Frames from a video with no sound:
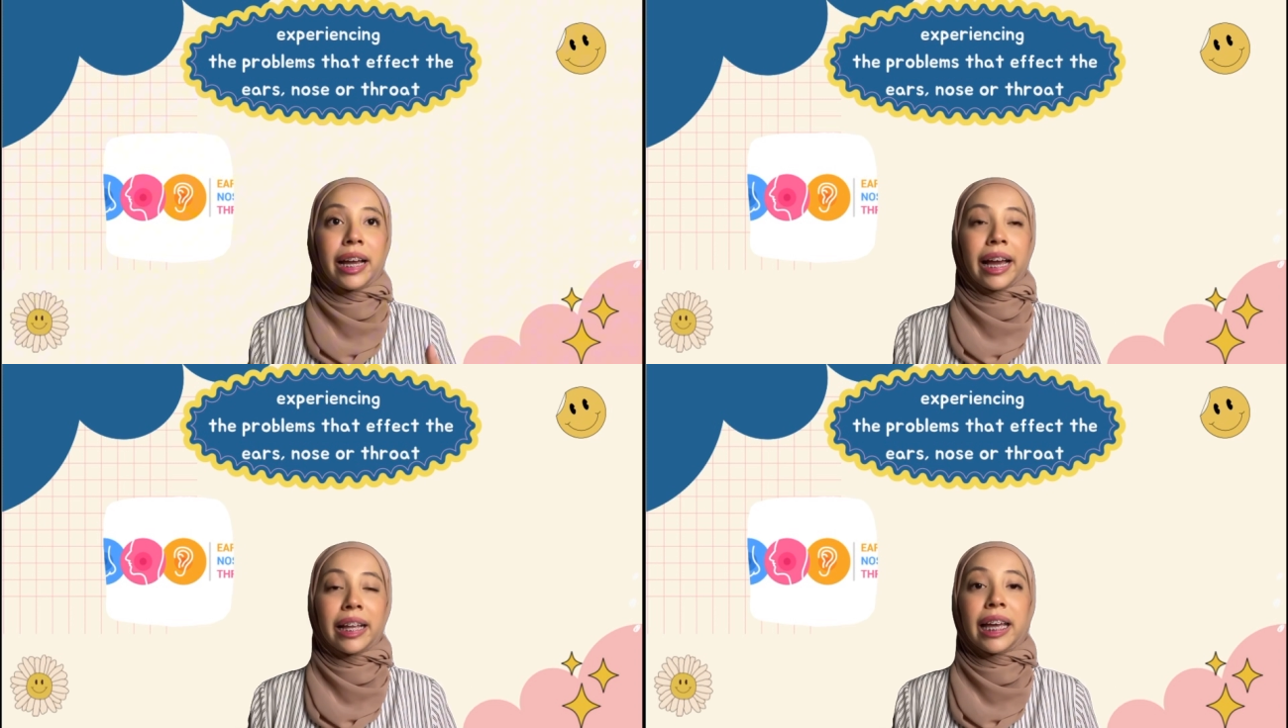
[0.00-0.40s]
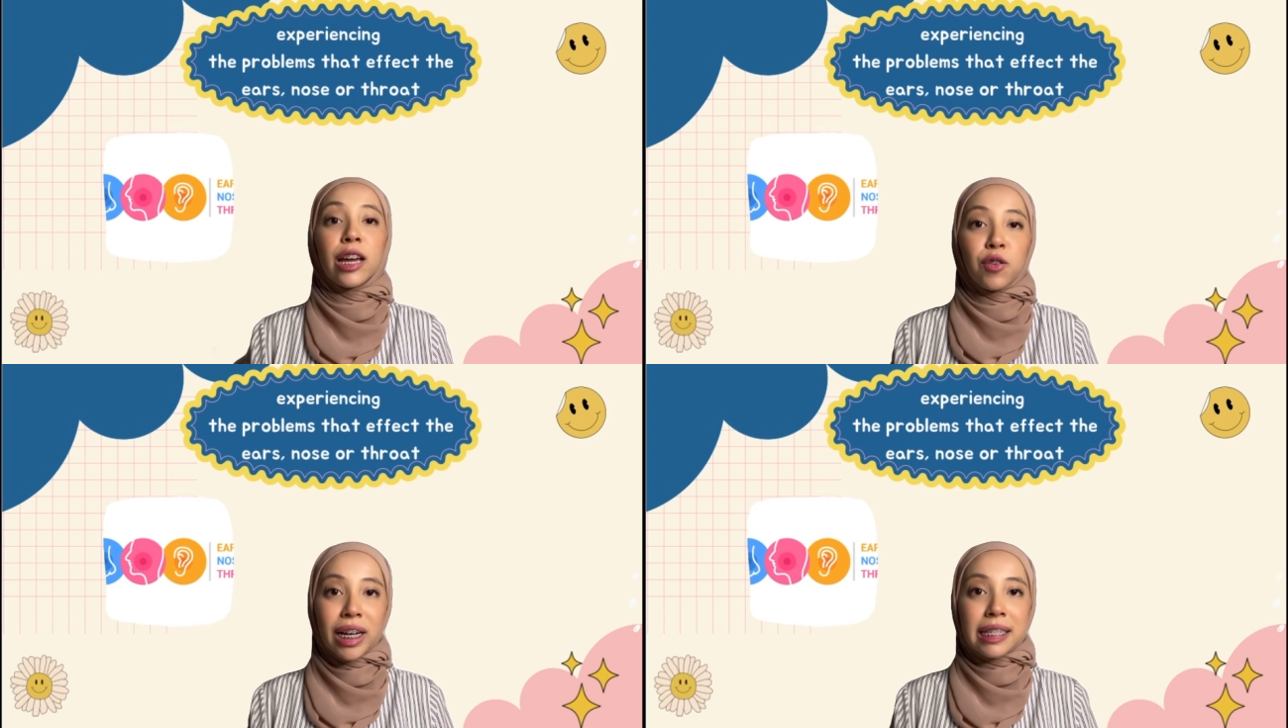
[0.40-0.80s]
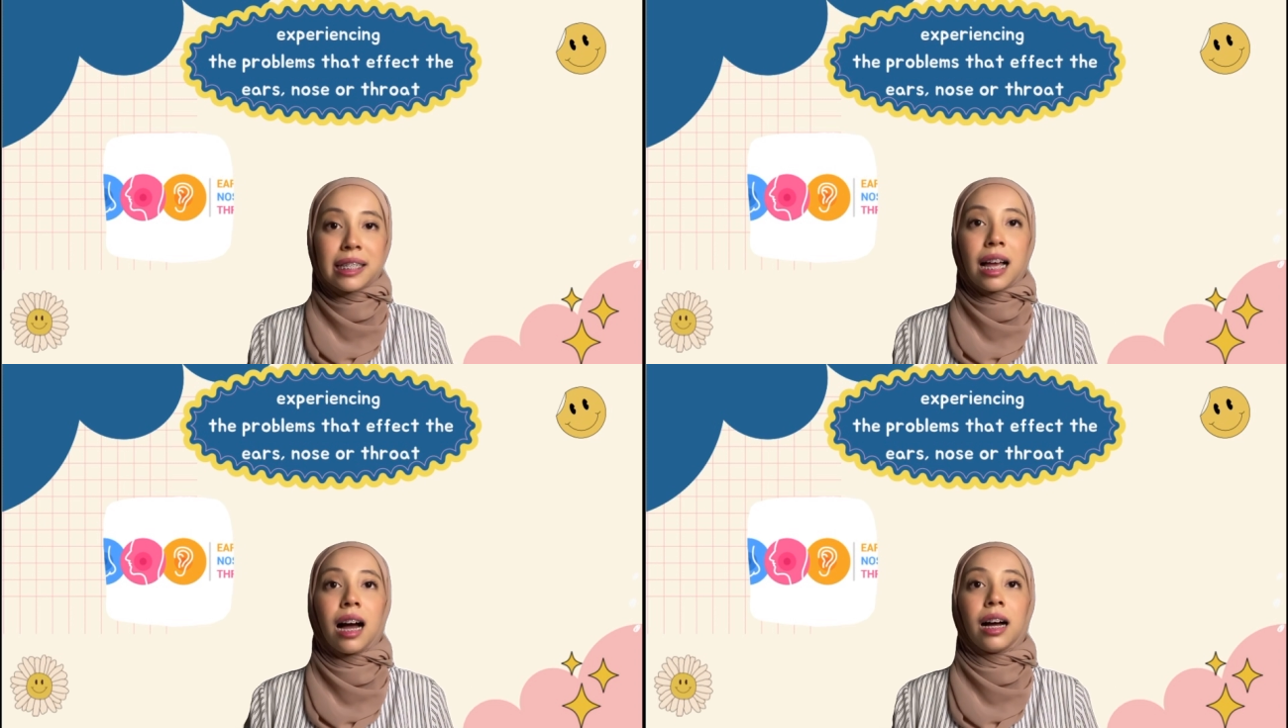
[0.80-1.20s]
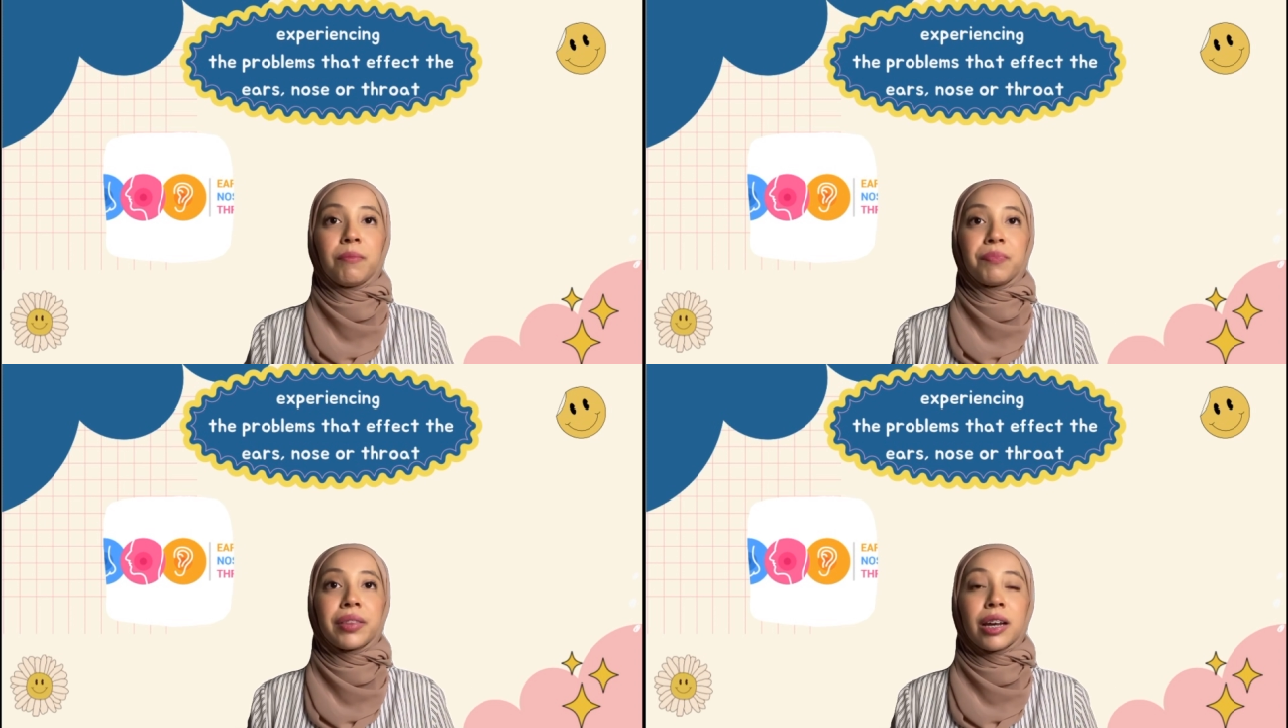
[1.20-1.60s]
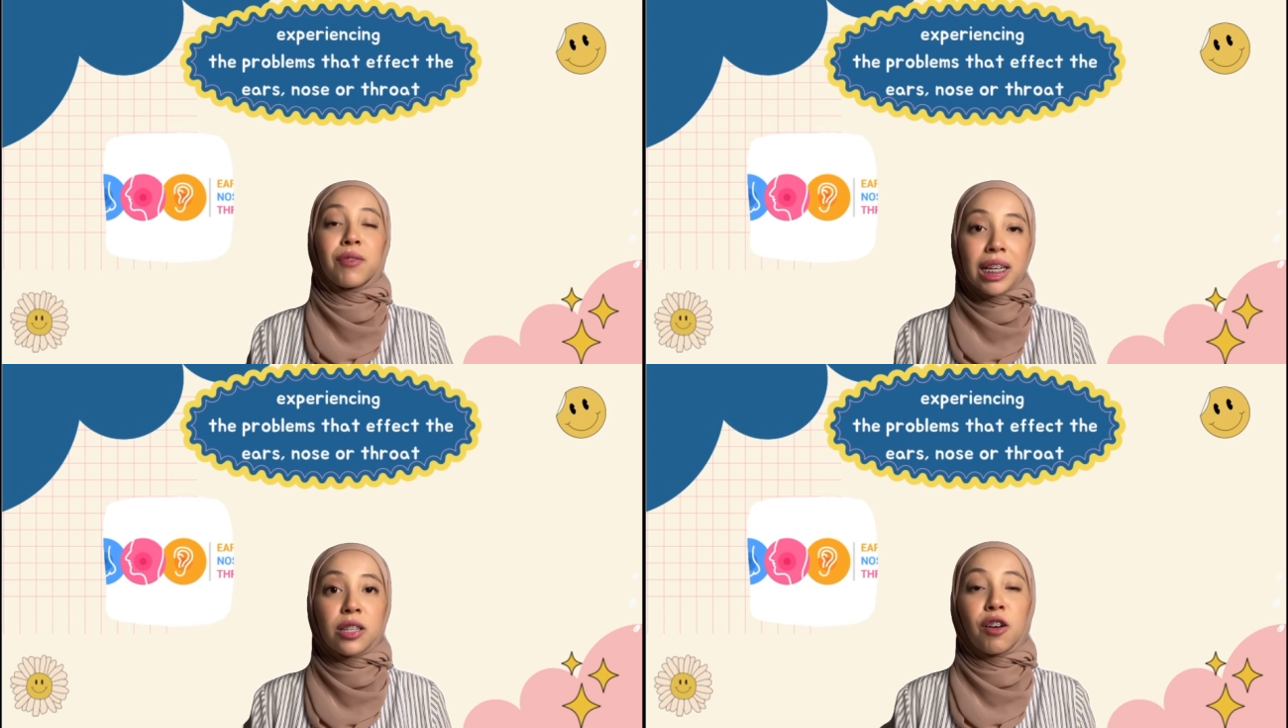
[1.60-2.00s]
can increase the
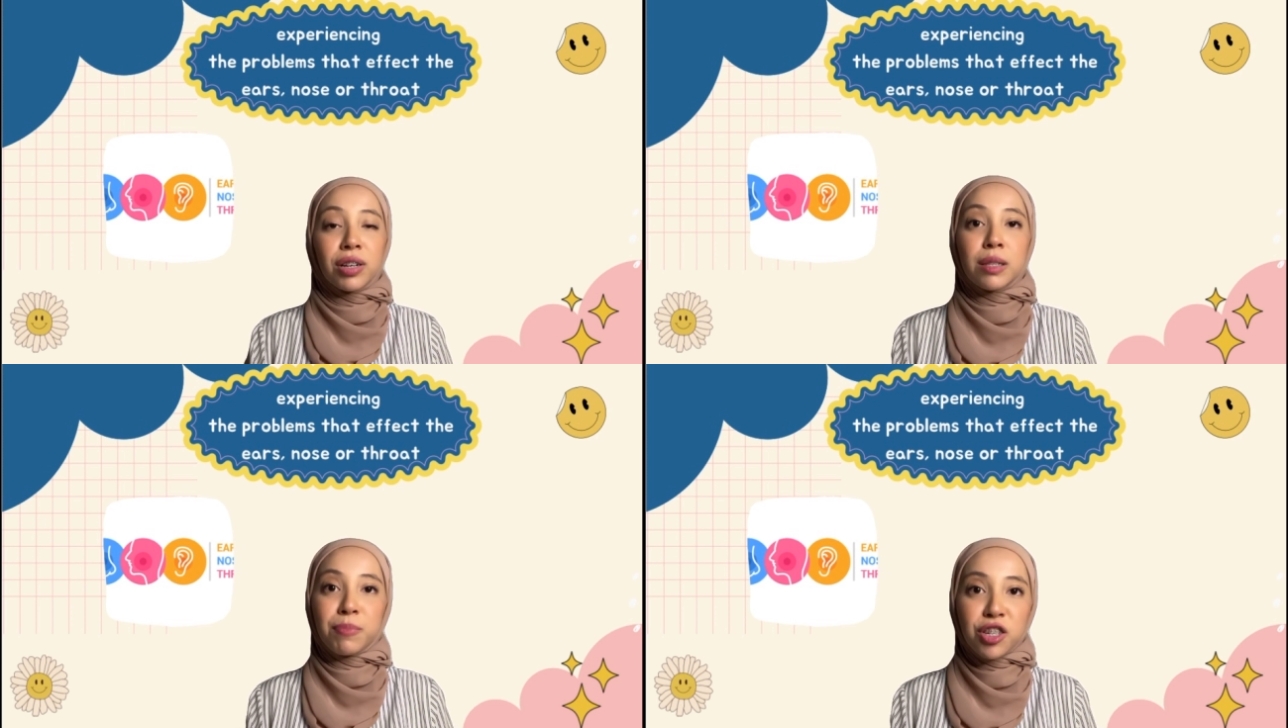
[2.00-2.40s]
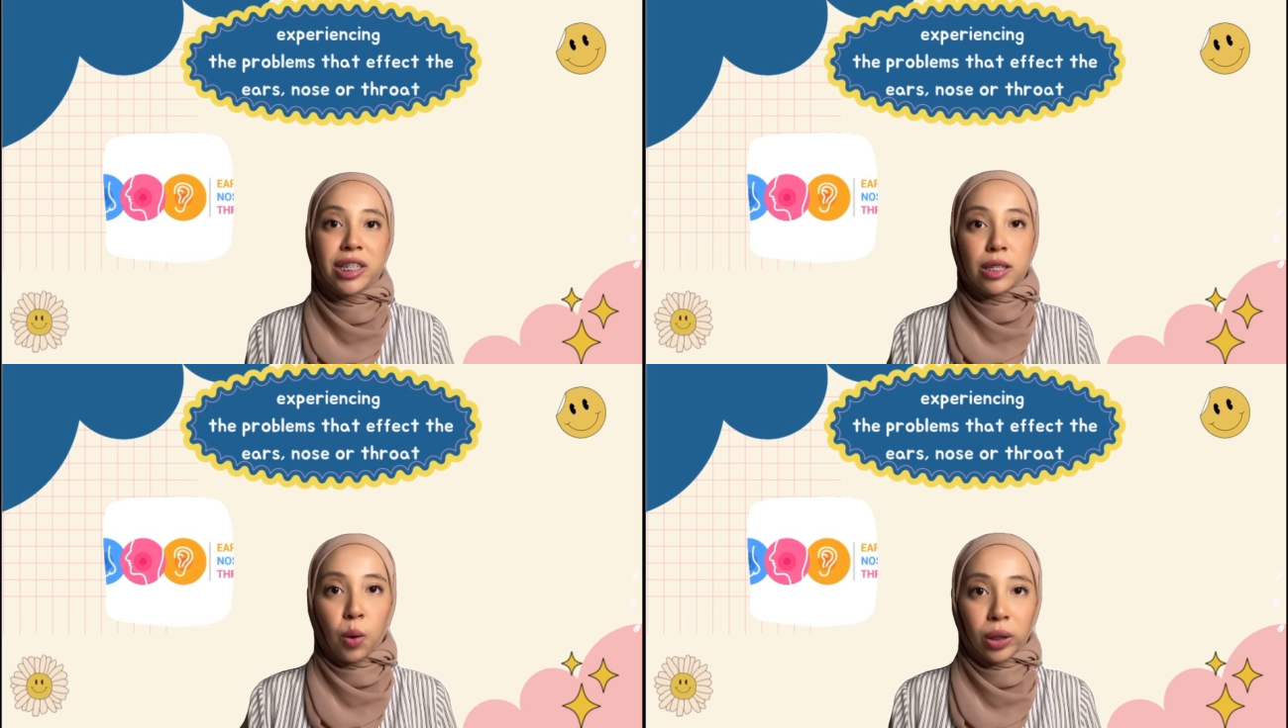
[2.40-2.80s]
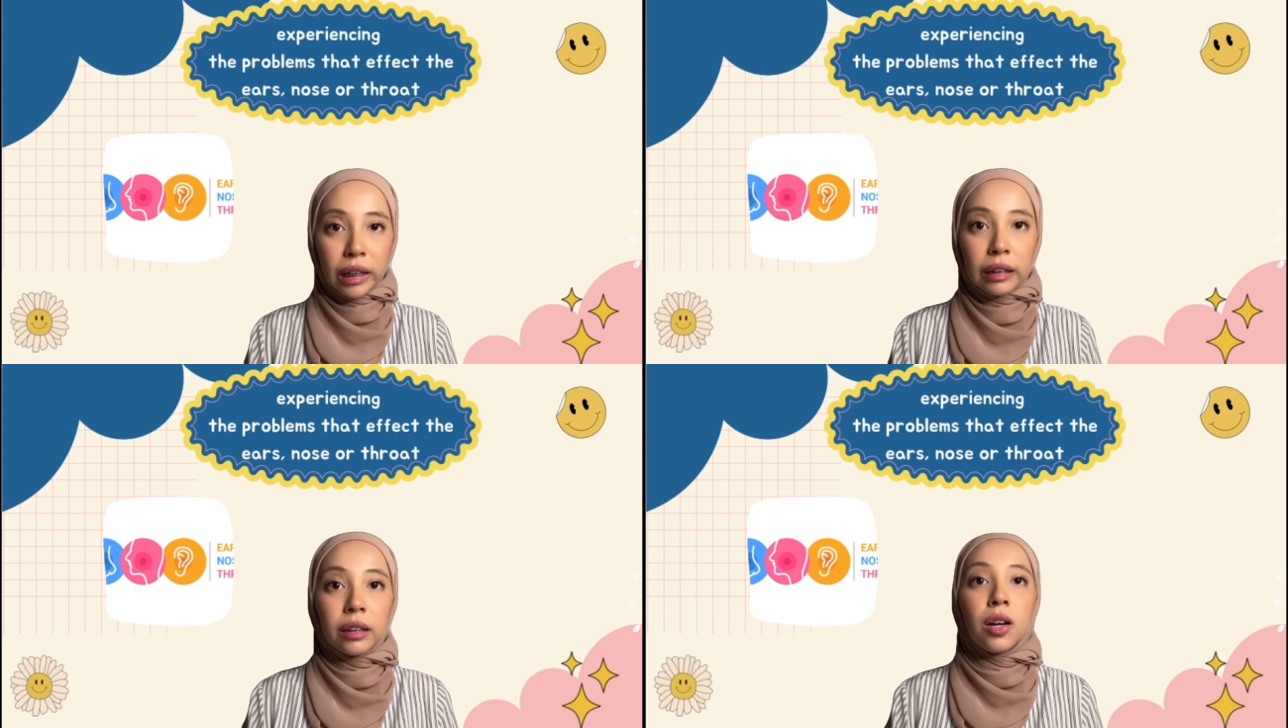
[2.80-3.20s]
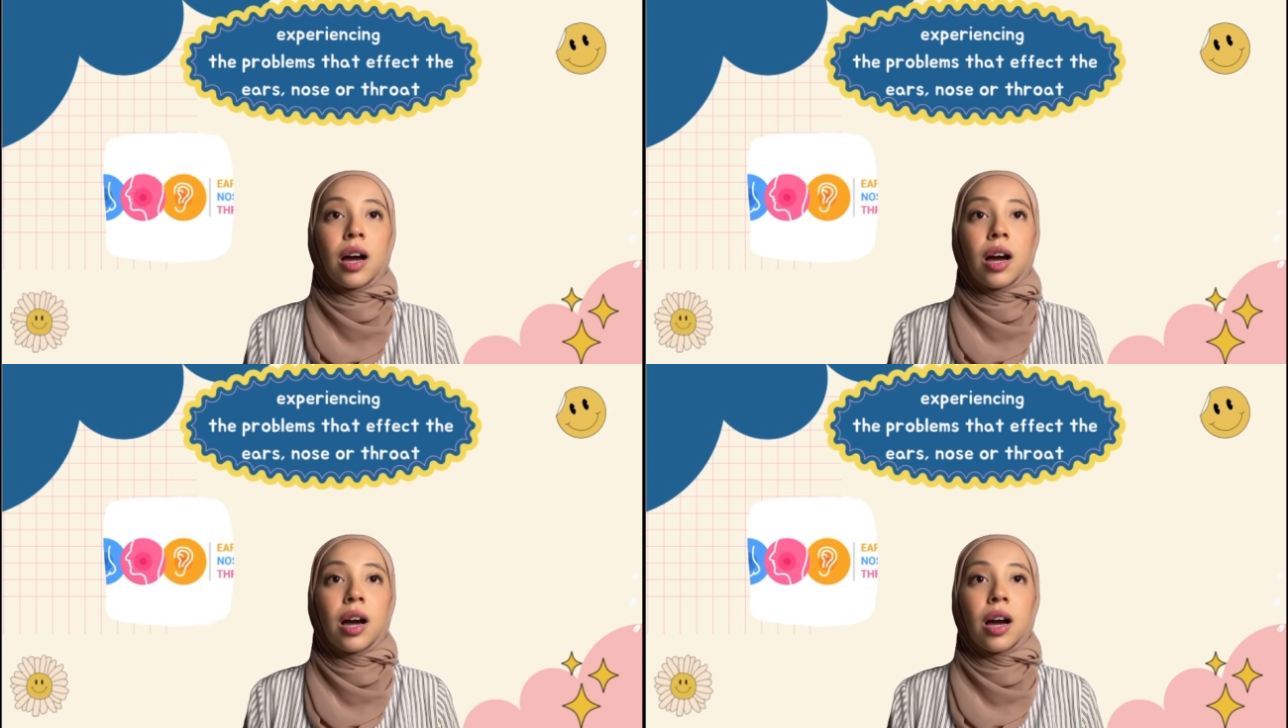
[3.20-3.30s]
risk of a speech disorder.